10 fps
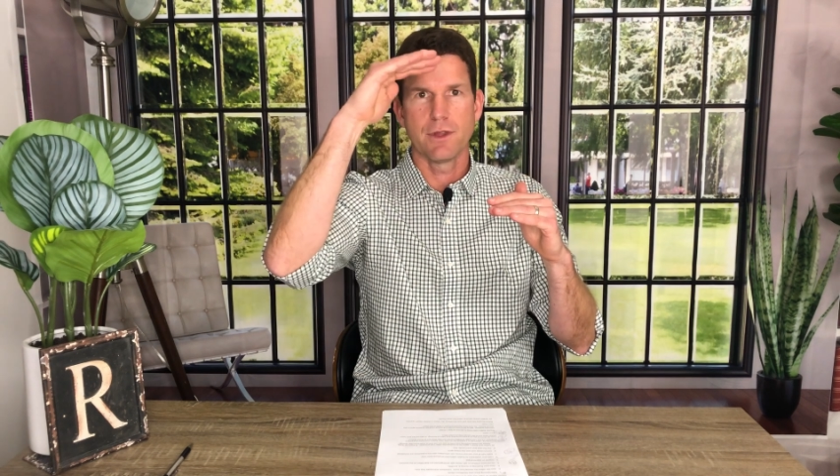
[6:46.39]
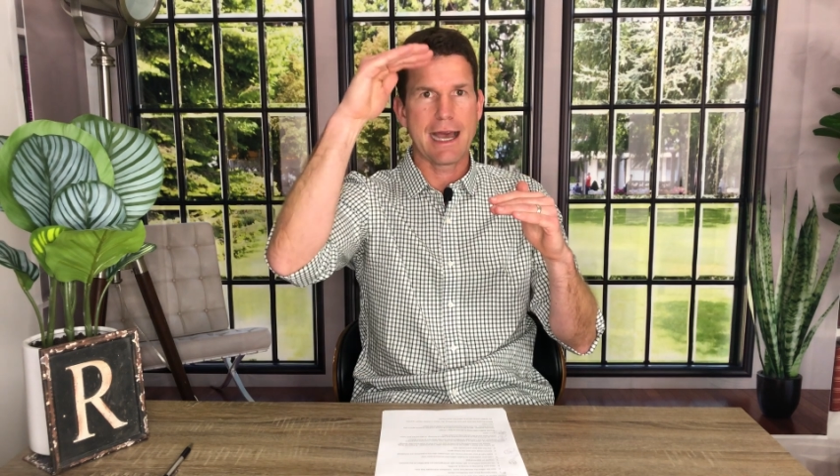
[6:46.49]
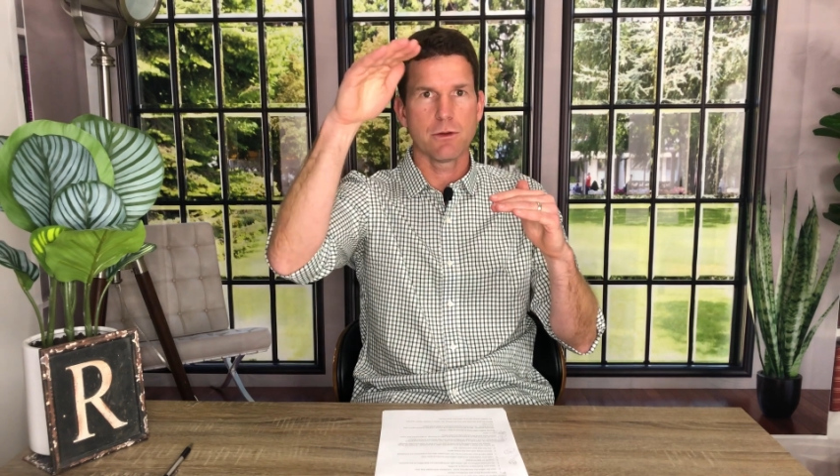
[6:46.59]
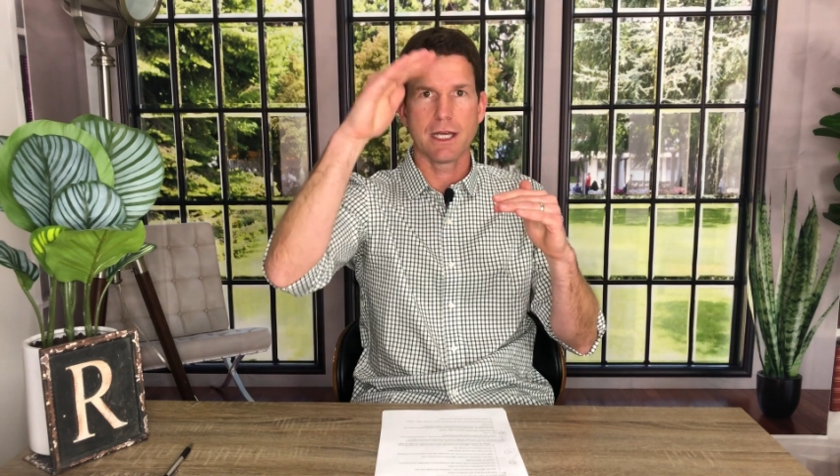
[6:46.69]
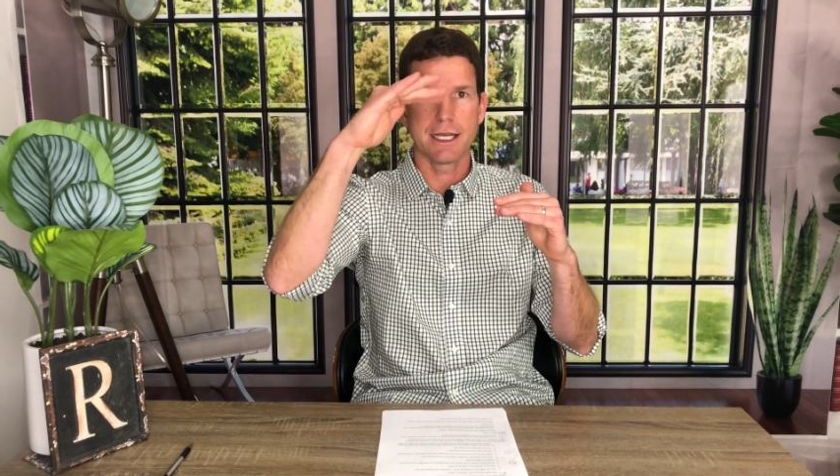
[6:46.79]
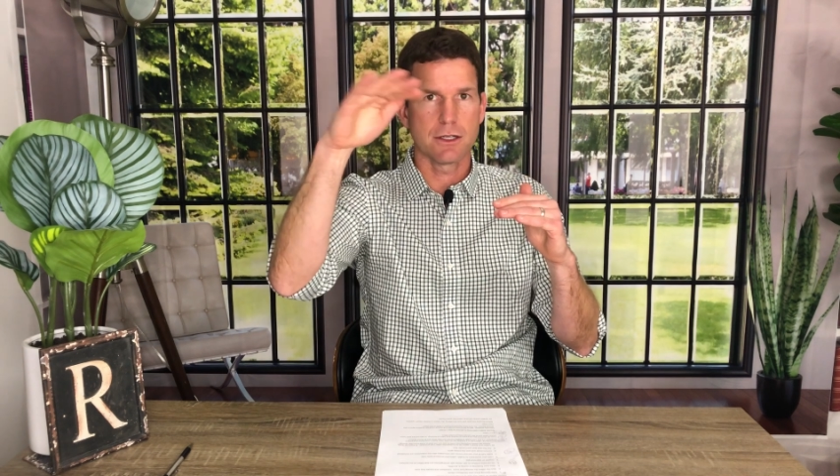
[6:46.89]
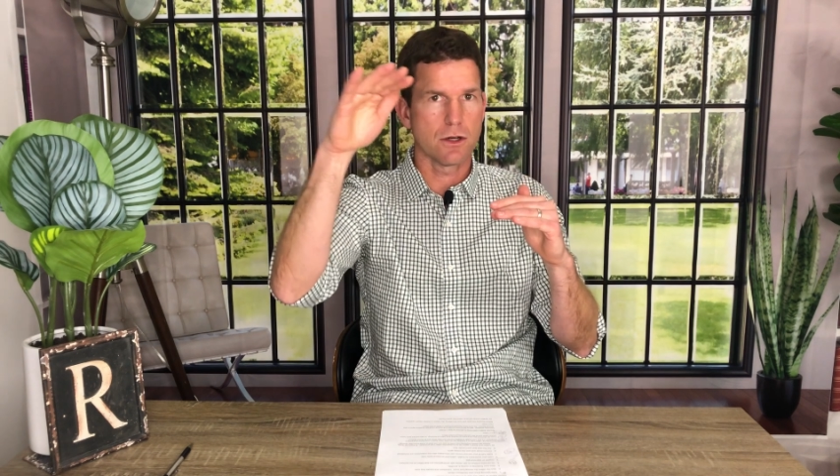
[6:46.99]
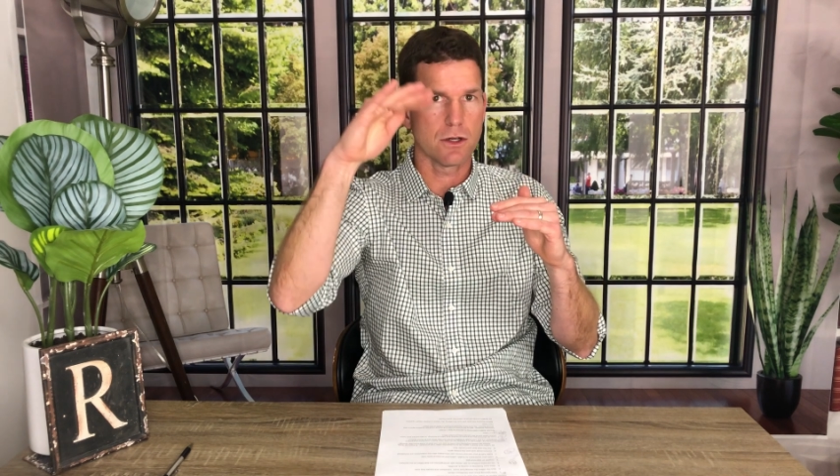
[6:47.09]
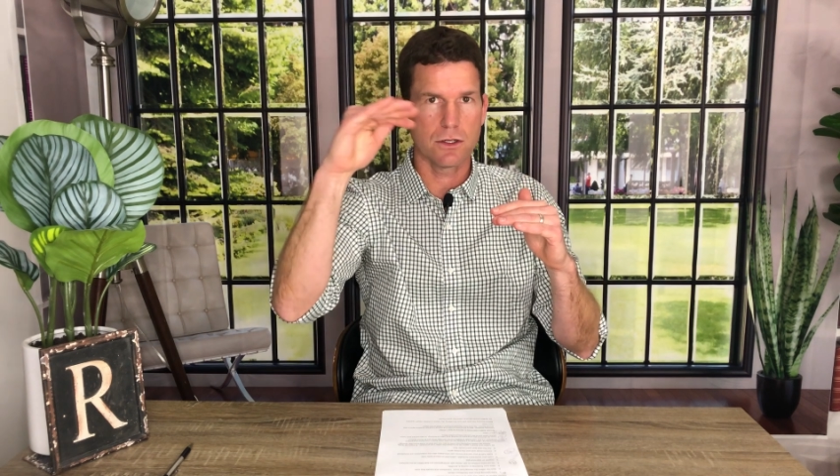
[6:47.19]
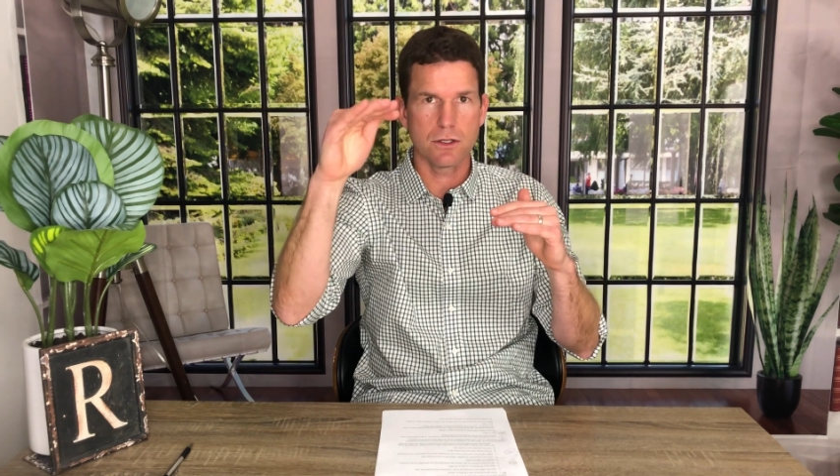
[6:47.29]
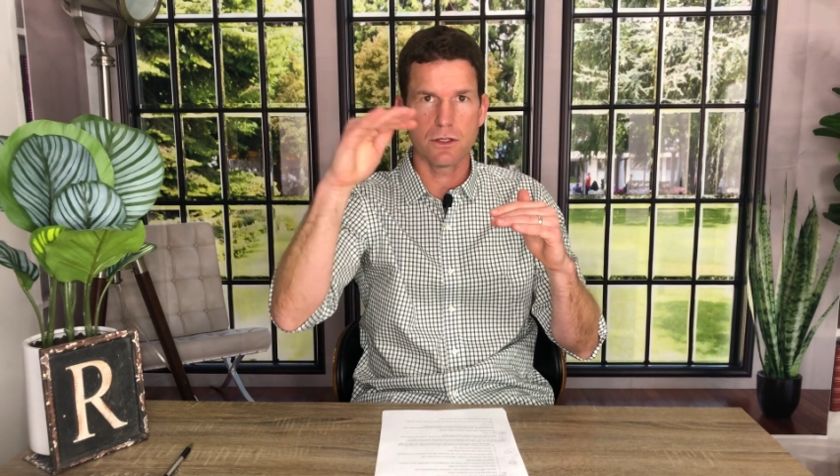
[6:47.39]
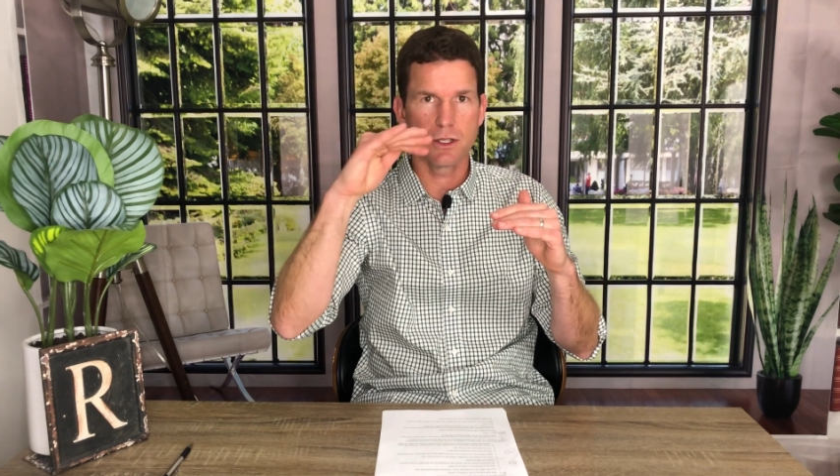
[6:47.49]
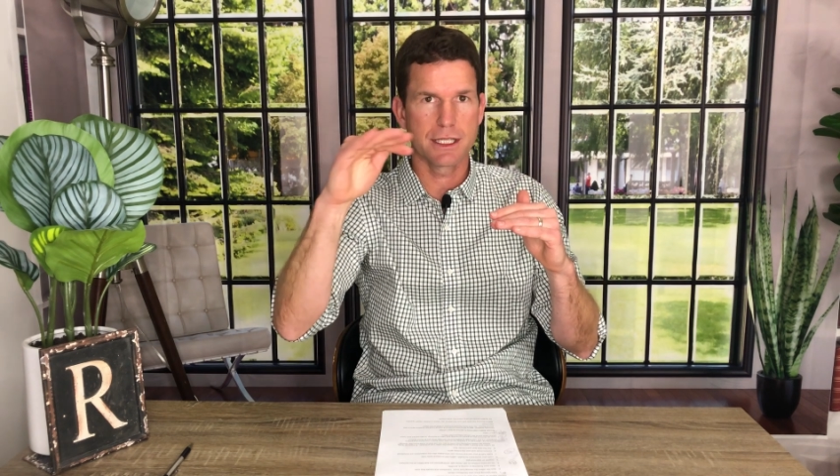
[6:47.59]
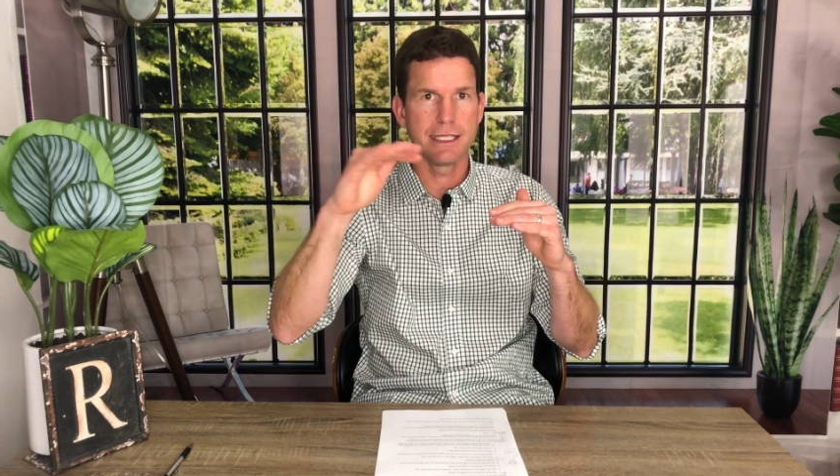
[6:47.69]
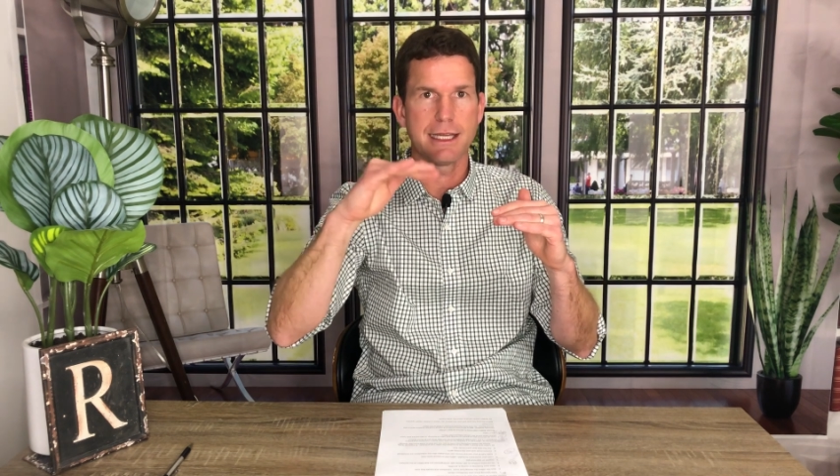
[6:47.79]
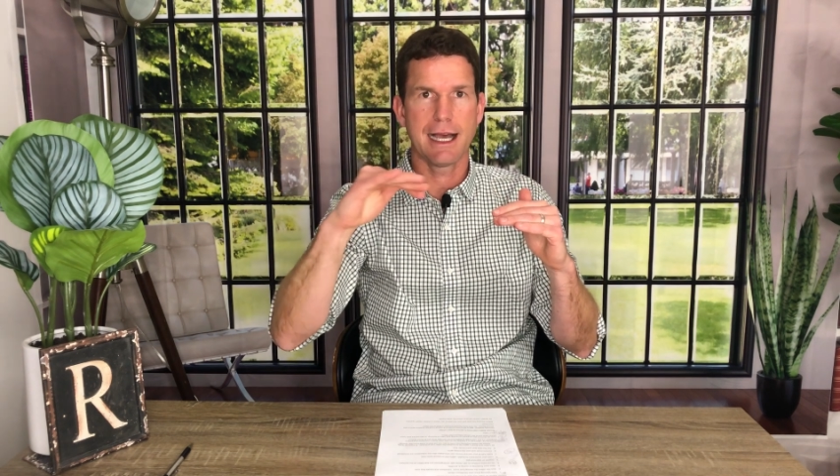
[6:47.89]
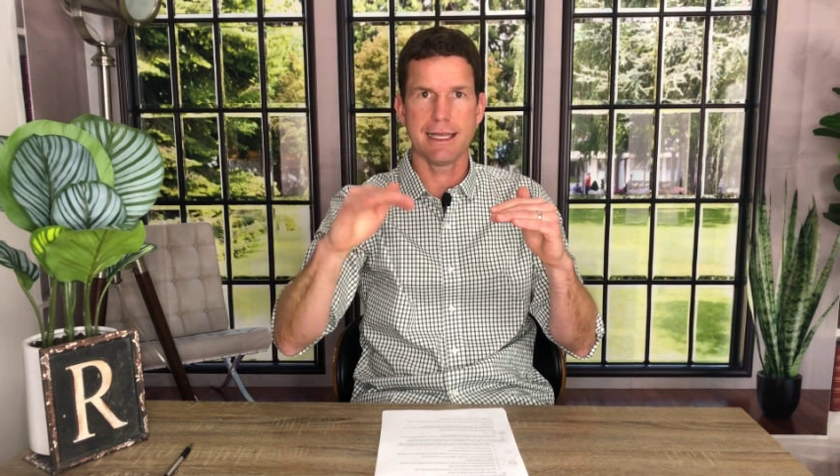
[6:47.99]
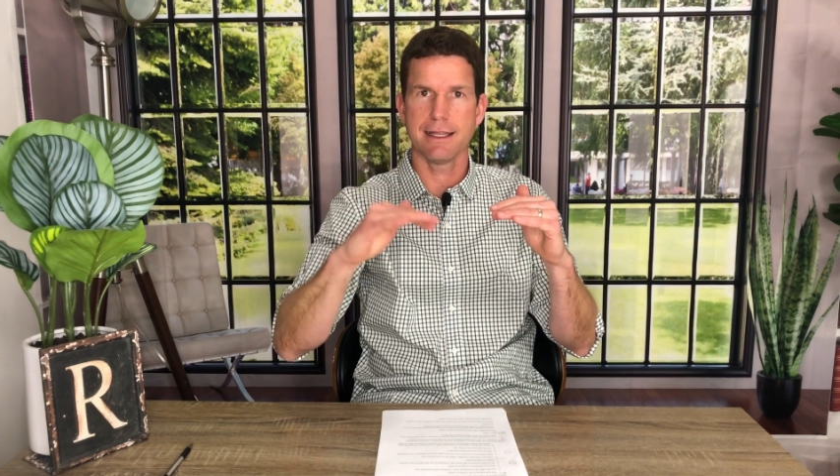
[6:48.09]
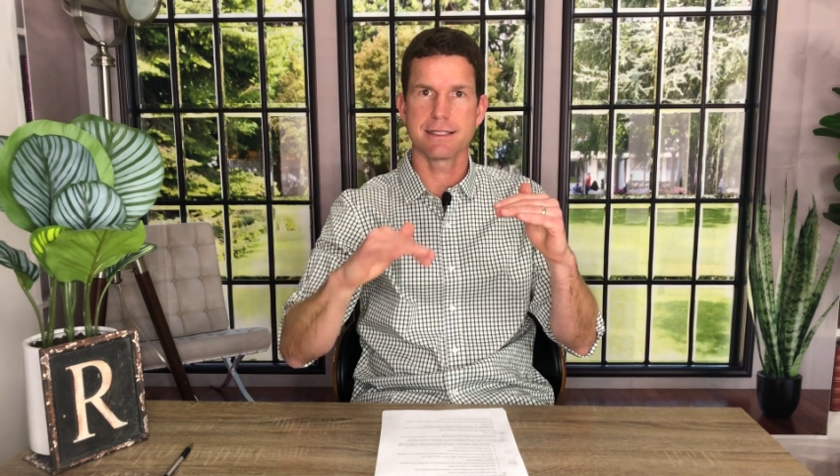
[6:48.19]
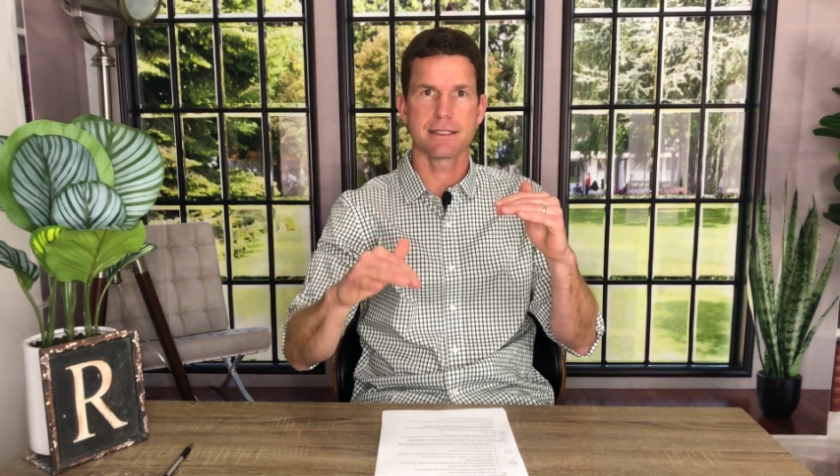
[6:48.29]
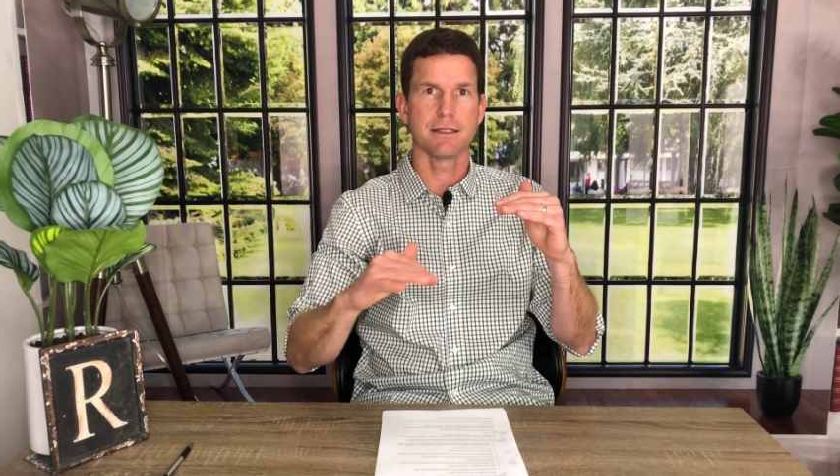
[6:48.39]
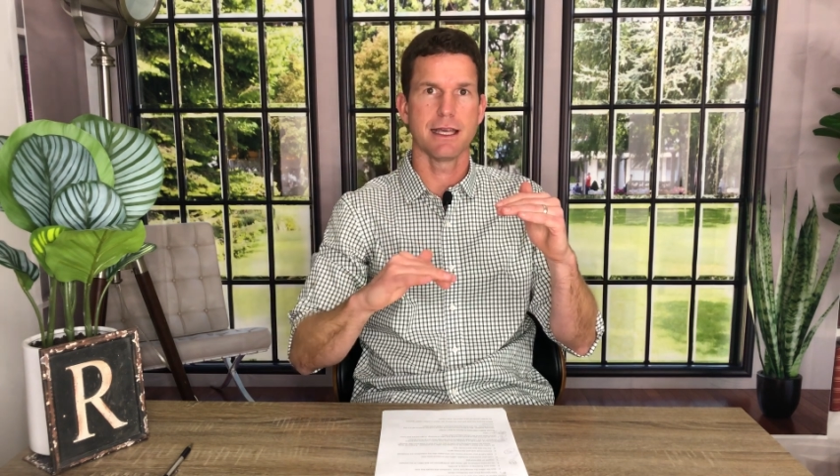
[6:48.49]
outline all the key highlights